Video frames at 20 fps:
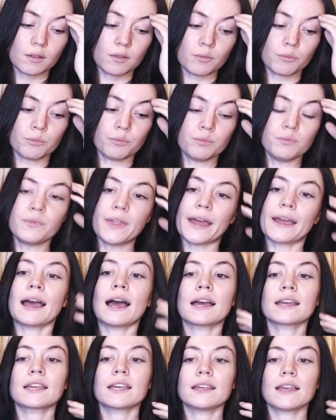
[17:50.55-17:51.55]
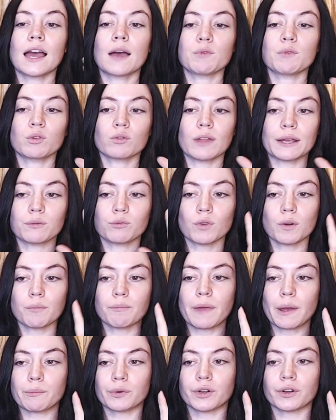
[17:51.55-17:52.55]
that Kageyama like
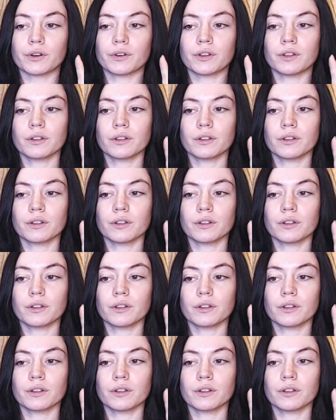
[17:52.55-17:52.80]
remembered